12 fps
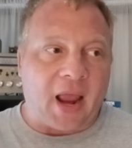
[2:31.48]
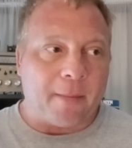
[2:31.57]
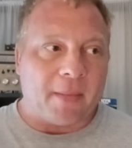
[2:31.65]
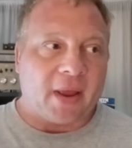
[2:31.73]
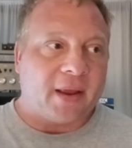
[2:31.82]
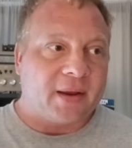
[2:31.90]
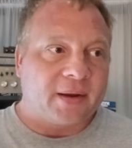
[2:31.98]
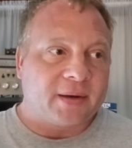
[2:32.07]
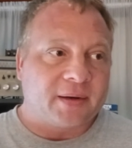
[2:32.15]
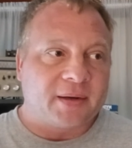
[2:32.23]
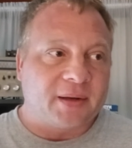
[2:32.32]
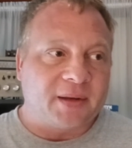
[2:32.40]
am
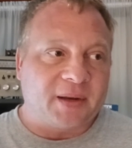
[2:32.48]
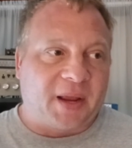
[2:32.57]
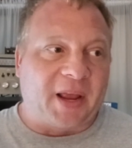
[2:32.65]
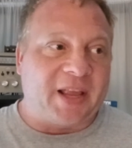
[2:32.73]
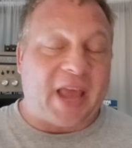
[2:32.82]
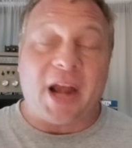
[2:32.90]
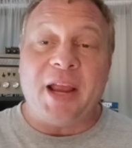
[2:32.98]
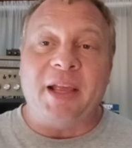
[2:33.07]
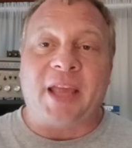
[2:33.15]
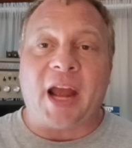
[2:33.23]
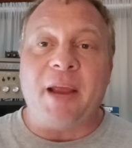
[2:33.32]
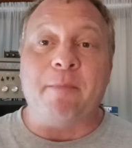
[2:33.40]

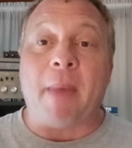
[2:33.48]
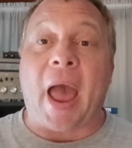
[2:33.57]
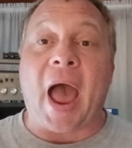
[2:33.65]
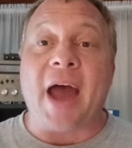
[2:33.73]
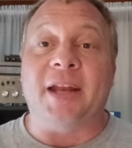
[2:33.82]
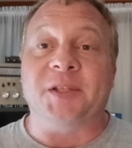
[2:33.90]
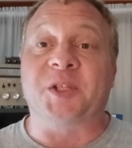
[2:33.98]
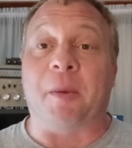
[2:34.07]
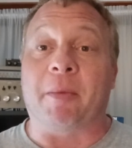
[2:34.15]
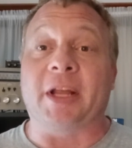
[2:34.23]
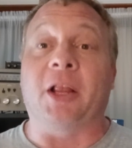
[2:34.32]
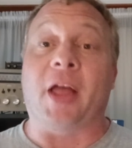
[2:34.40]
getting mad at
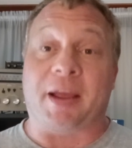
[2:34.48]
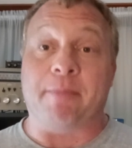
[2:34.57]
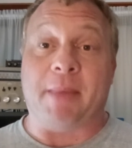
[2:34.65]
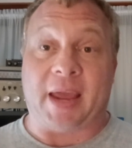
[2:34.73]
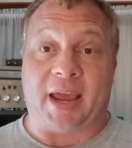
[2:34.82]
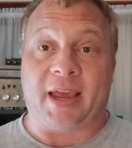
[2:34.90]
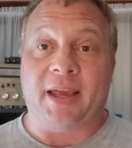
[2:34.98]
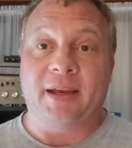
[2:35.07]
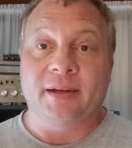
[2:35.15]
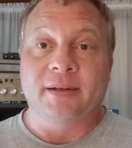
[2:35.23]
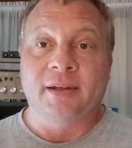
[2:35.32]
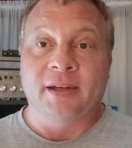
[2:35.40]
somebody like me
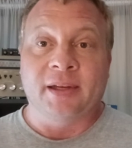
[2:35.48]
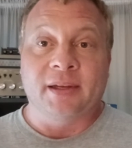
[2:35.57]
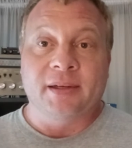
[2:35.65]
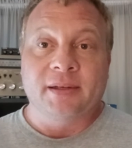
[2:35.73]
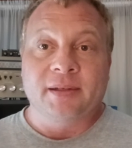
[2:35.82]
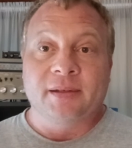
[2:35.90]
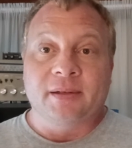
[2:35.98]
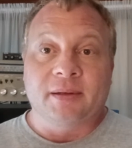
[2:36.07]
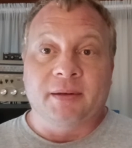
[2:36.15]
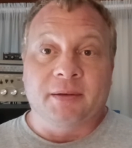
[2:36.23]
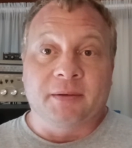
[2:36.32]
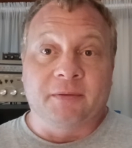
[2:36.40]

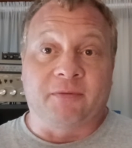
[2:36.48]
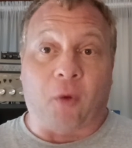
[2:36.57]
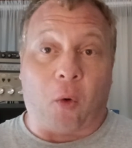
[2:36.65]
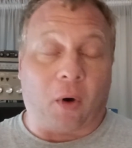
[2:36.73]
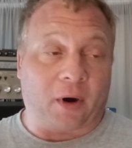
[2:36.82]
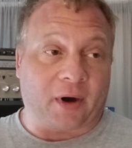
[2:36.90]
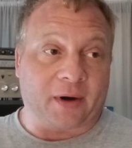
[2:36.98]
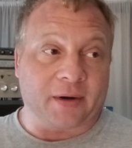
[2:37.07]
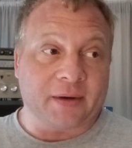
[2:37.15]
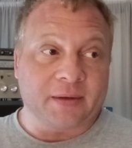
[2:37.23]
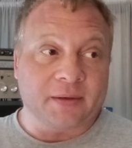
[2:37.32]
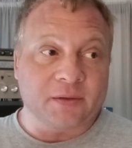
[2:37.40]

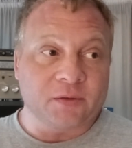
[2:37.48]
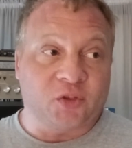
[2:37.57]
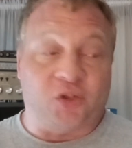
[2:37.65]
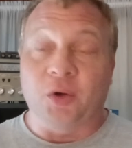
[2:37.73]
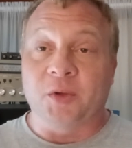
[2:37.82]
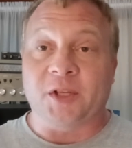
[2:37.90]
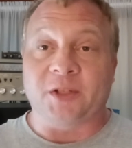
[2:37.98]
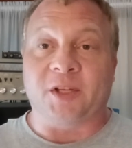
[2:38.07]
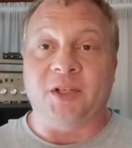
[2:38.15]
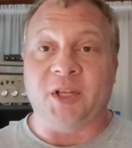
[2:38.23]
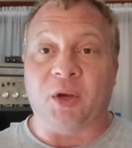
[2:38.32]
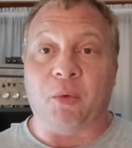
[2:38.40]
for choosing
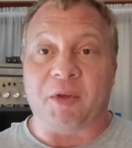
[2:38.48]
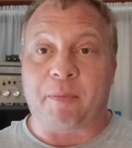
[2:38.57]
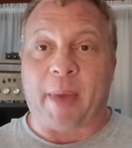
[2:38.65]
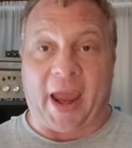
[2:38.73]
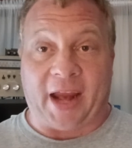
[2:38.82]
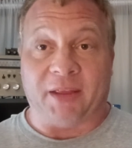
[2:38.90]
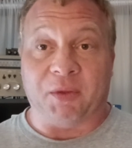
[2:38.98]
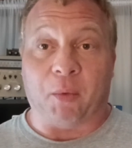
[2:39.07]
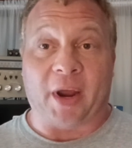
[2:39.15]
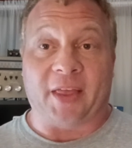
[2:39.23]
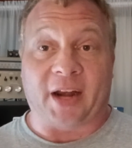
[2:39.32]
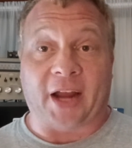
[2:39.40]
to deal with pain the
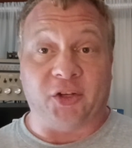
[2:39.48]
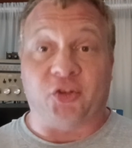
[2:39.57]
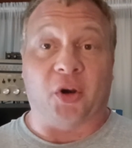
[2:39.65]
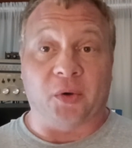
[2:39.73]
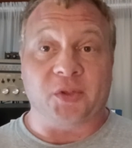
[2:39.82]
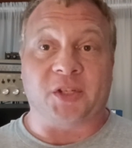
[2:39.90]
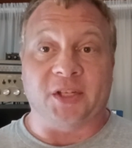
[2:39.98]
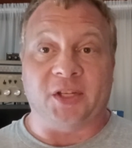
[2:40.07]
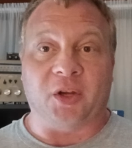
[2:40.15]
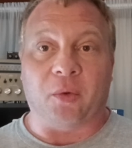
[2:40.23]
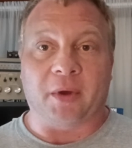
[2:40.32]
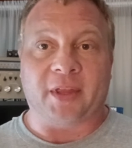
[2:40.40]
way that I chose to
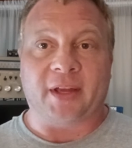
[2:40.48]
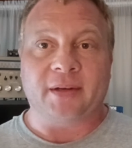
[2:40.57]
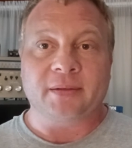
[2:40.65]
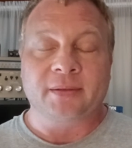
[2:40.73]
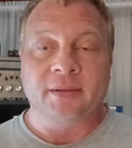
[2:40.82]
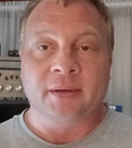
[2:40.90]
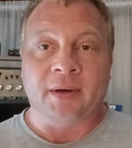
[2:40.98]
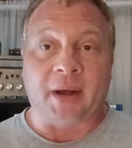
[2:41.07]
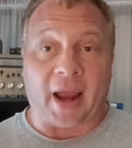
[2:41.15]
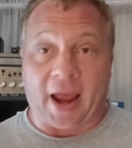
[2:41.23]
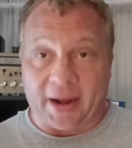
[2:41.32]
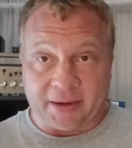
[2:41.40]
deal with it
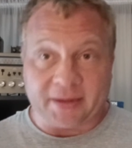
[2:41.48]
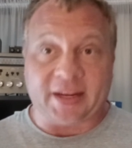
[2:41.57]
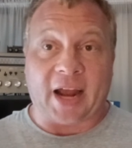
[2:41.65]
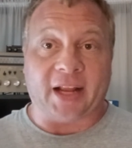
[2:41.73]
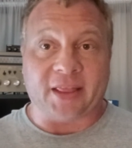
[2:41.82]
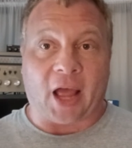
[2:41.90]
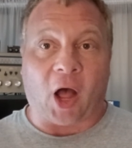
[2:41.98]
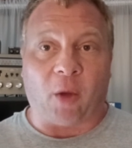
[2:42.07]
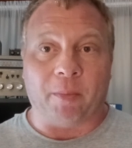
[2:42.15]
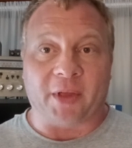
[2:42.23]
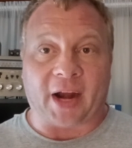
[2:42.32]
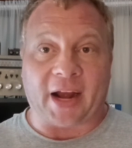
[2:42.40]
and getting the
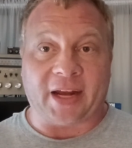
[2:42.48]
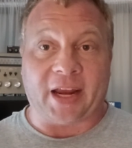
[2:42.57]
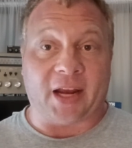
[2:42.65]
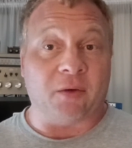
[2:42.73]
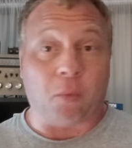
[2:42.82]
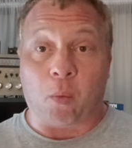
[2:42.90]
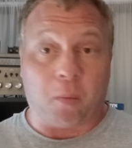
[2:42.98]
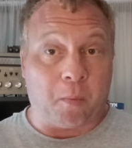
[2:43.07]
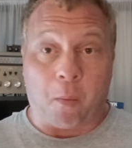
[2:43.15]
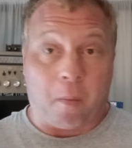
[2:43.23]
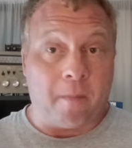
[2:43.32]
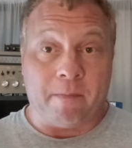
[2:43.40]
help that I need,
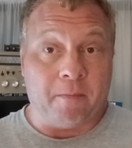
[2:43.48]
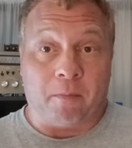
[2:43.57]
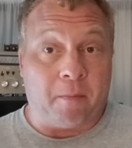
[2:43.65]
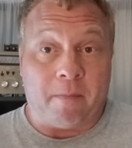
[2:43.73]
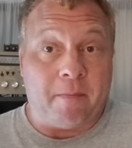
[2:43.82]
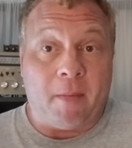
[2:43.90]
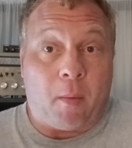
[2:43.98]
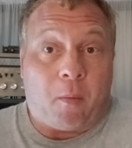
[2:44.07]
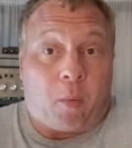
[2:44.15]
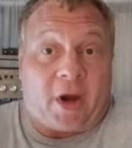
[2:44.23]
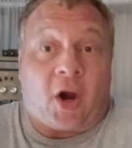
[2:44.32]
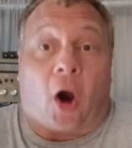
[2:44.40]

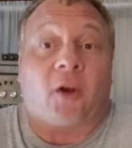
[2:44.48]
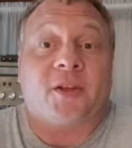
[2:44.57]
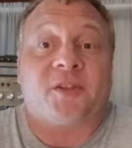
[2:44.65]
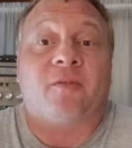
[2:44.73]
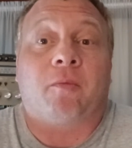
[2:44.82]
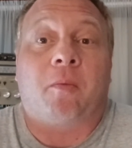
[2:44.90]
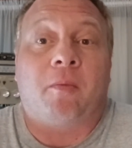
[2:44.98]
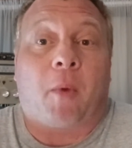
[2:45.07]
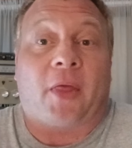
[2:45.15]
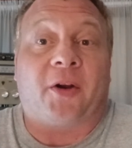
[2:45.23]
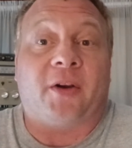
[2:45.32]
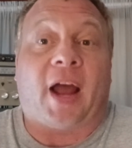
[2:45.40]
regardless of
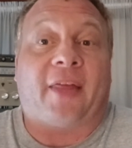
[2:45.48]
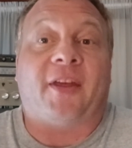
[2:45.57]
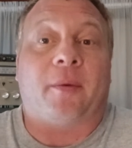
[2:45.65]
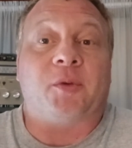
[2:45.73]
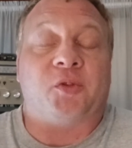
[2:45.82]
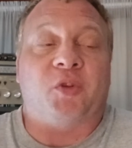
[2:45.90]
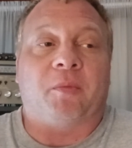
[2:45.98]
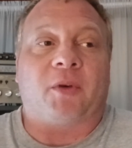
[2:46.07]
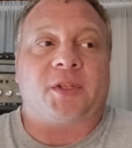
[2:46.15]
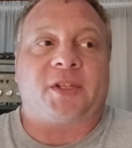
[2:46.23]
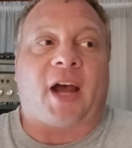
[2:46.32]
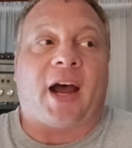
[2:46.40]
whether or not that was
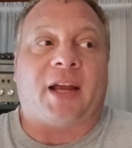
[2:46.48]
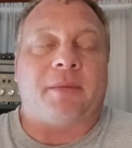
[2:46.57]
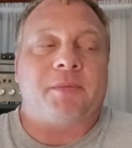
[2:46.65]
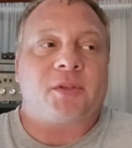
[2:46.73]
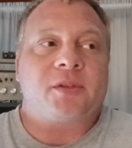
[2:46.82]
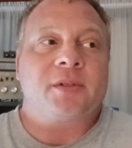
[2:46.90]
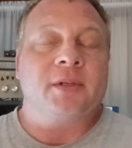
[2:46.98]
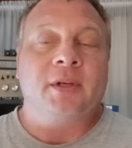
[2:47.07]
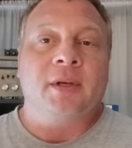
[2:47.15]
numerous times,